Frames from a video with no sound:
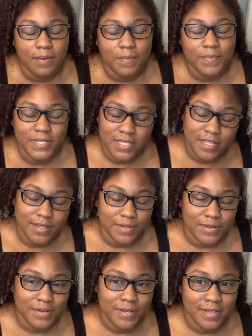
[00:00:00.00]
But still,
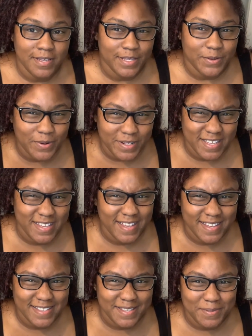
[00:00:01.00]
is it worth it?
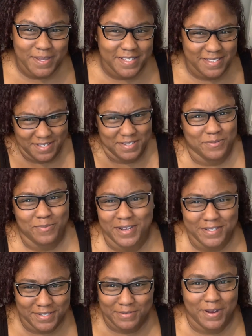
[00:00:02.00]
Yes, because it just
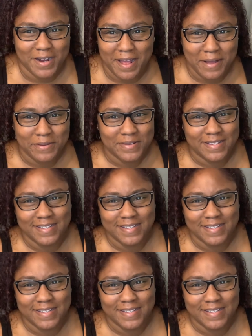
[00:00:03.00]
washes right out.